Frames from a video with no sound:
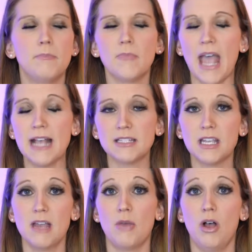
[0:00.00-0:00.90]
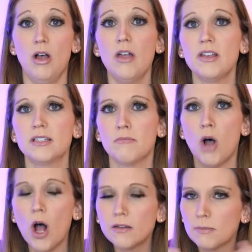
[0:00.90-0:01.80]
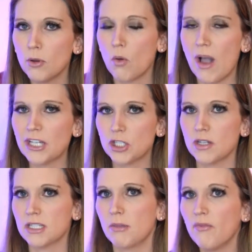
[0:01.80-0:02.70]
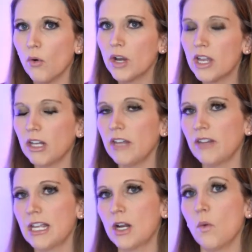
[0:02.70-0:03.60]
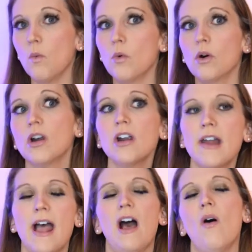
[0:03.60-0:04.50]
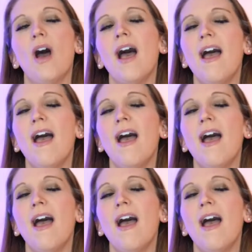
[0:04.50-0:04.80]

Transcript: asking him all these multiple questions before he could even get a word out.